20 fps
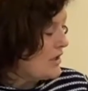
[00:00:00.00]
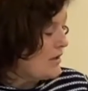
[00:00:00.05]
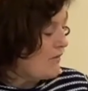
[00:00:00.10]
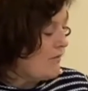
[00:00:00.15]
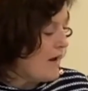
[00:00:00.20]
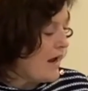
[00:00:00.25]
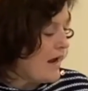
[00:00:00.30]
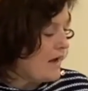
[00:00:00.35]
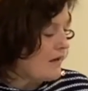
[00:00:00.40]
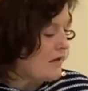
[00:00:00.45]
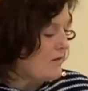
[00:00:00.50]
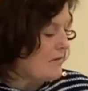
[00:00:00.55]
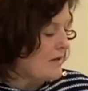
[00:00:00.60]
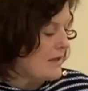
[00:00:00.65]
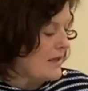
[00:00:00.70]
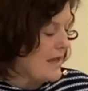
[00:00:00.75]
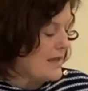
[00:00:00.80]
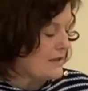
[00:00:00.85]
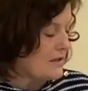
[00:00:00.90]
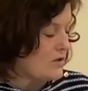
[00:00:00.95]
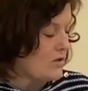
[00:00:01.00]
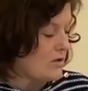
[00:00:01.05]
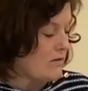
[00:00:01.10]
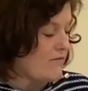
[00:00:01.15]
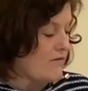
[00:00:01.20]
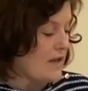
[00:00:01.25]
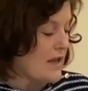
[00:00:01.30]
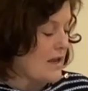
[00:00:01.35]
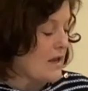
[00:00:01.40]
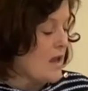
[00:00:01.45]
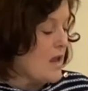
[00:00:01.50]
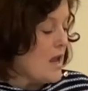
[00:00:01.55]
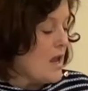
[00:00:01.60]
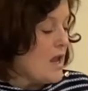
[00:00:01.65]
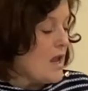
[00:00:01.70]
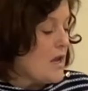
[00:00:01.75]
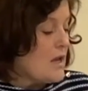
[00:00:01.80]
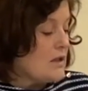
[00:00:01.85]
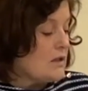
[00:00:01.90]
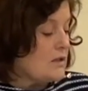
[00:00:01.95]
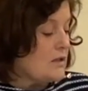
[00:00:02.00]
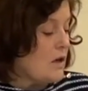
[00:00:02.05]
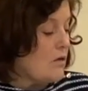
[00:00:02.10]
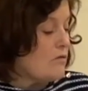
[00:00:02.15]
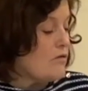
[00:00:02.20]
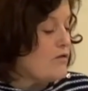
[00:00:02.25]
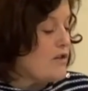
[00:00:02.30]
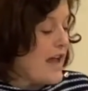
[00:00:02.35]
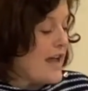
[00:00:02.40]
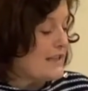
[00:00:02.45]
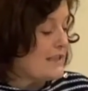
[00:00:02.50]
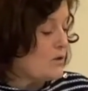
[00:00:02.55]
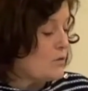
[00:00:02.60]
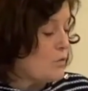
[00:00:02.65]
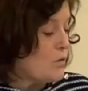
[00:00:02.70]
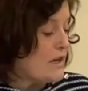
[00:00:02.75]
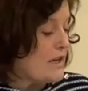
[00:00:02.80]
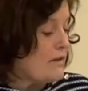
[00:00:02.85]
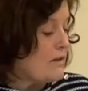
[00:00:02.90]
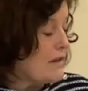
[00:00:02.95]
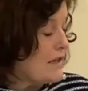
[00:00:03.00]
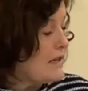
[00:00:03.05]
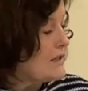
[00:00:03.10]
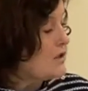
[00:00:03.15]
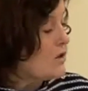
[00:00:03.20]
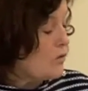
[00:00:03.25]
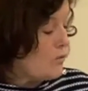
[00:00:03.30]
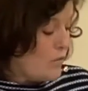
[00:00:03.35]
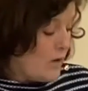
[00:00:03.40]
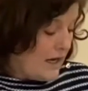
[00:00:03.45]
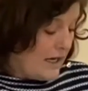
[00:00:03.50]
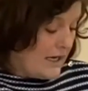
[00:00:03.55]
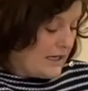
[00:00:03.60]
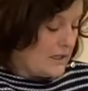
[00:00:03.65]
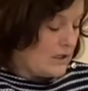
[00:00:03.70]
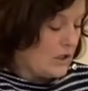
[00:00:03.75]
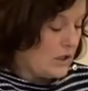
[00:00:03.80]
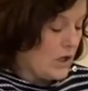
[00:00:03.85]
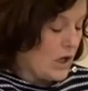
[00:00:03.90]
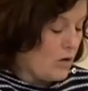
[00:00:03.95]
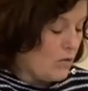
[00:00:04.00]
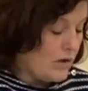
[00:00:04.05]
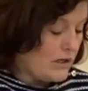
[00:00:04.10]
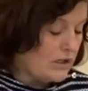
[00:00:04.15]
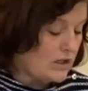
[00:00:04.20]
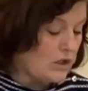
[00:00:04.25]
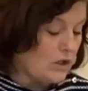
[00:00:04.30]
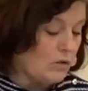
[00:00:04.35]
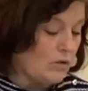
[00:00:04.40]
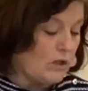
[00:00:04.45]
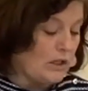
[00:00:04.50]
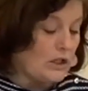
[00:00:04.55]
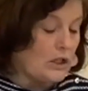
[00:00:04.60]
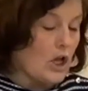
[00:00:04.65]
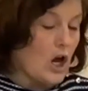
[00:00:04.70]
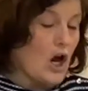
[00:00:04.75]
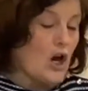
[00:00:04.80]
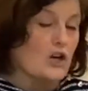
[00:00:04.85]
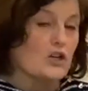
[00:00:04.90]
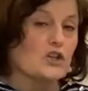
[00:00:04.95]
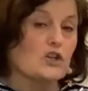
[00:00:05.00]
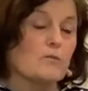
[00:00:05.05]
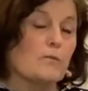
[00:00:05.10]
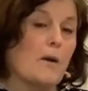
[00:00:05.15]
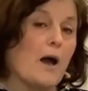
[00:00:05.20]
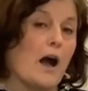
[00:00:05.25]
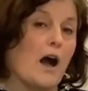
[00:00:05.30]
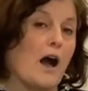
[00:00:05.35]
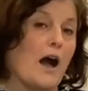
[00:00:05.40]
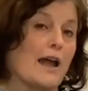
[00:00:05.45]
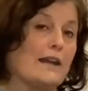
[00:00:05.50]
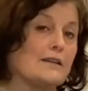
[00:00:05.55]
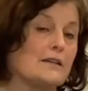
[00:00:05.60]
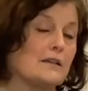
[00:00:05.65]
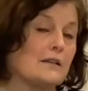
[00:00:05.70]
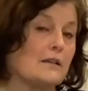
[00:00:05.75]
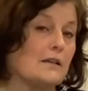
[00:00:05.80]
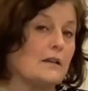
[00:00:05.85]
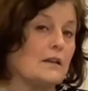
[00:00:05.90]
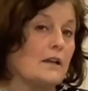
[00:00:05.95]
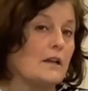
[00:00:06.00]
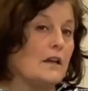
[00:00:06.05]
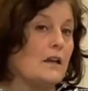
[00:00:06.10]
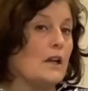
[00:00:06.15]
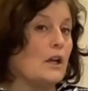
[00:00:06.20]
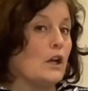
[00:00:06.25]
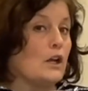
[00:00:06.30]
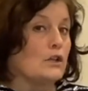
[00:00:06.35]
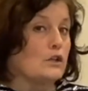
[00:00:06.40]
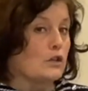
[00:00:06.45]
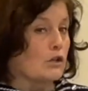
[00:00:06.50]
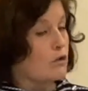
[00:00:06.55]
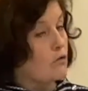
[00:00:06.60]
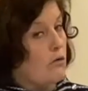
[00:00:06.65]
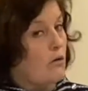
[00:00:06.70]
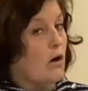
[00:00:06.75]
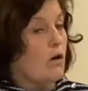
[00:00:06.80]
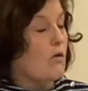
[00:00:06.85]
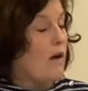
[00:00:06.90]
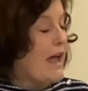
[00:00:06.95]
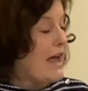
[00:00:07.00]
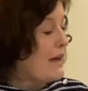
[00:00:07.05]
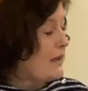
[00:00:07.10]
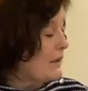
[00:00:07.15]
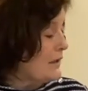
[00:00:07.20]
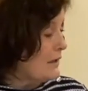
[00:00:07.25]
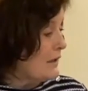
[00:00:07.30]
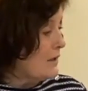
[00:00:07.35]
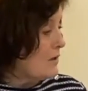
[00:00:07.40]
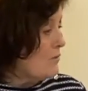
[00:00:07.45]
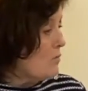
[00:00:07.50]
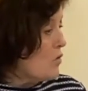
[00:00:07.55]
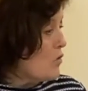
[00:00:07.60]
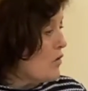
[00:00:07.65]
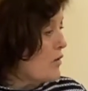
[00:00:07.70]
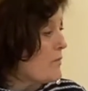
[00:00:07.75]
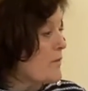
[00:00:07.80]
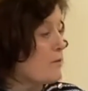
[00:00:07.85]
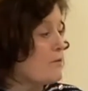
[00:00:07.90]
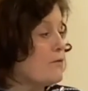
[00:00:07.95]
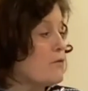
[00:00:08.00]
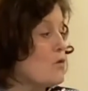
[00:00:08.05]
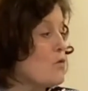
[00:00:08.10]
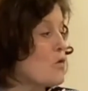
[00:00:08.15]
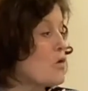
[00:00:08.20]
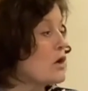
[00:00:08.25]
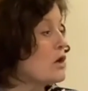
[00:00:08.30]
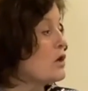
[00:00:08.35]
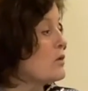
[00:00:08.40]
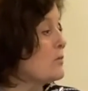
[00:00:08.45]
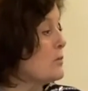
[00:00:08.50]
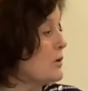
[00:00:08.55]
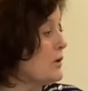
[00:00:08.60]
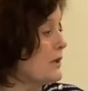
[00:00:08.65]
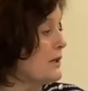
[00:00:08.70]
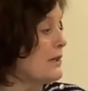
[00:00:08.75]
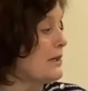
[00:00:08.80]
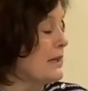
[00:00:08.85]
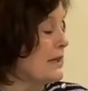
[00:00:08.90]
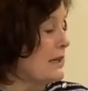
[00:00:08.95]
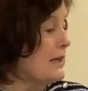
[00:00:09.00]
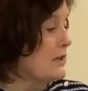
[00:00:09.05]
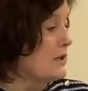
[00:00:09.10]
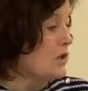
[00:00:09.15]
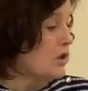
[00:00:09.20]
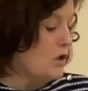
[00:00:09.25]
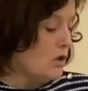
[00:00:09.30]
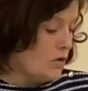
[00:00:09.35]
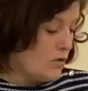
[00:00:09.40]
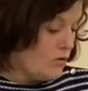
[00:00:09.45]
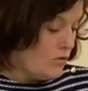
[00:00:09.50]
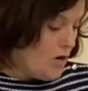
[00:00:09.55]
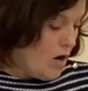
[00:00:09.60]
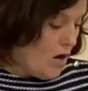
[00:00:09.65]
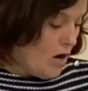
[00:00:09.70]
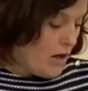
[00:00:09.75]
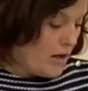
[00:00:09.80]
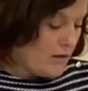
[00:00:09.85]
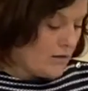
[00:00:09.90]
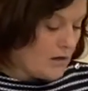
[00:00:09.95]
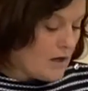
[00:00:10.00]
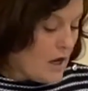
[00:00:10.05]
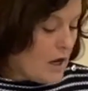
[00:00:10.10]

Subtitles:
around them and that sort of thing. So that's when these are ready to go into a larger pot to grow out a little more before you put it into your garden.